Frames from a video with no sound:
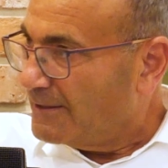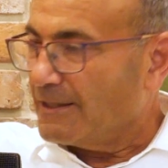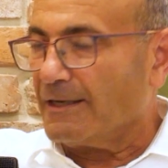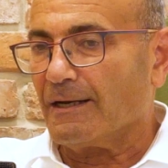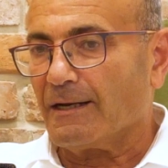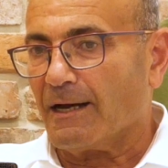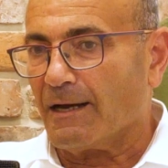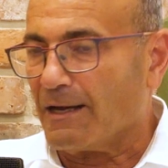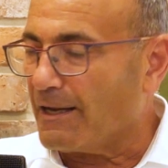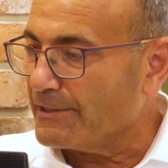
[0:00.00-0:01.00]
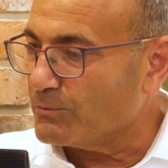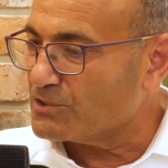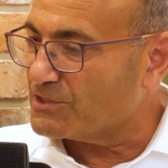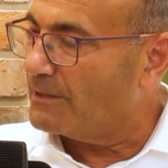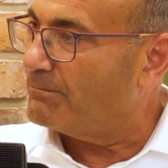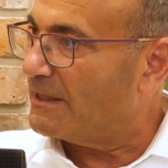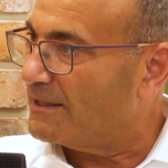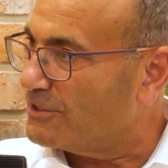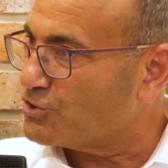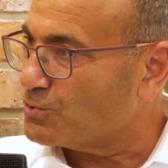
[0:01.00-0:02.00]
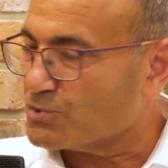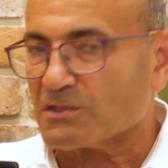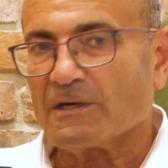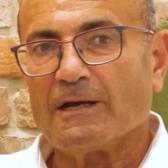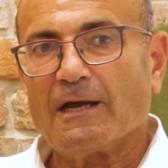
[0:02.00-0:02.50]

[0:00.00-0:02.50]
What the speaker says: I would say, big issues